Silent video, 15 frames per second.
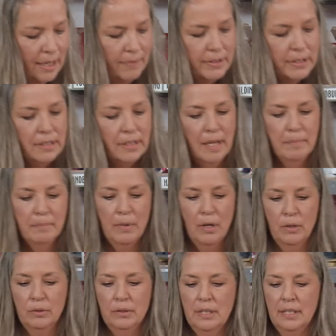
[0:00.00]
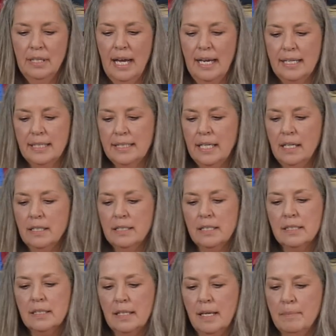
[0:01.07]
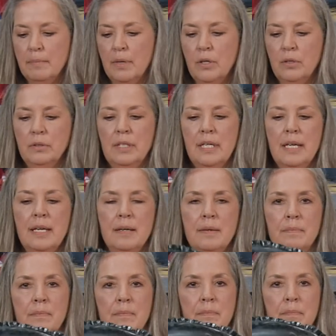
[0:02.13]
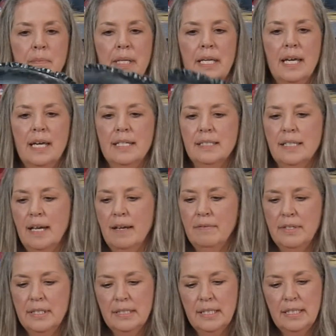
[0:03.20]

of a slump mold. I can tell it's a slump mold because of this